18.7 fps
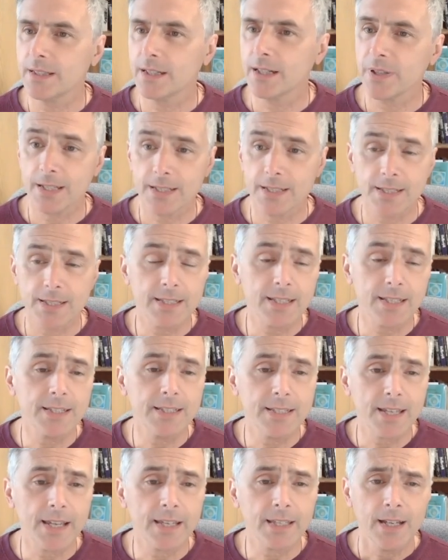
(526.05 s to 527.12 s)
because it did
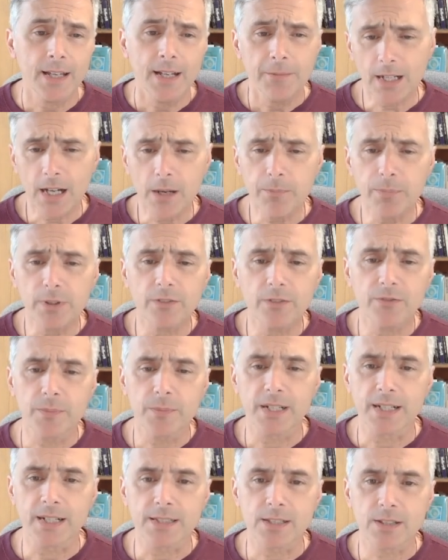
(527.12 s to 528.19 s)
take a couple of
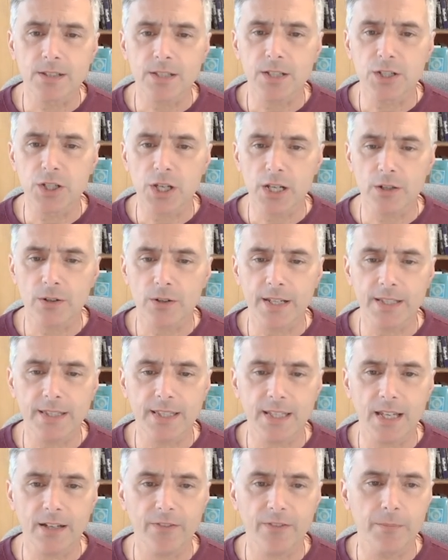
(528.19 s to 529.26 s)
minutes to generate
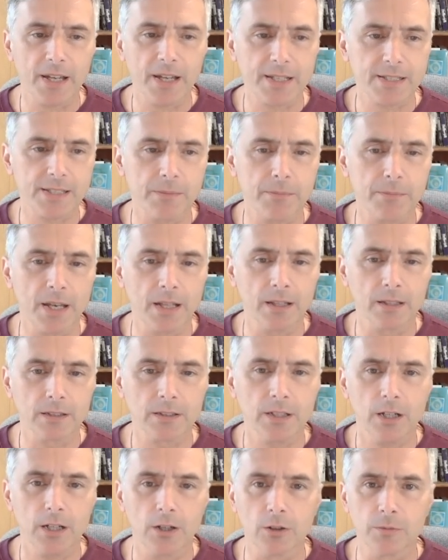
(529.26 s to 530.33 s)
the FMXML
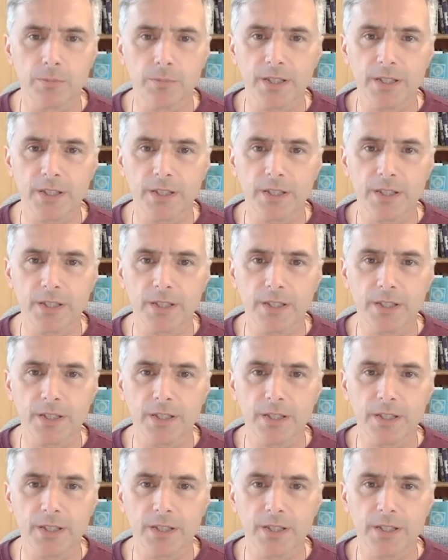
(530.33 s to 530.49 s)
code,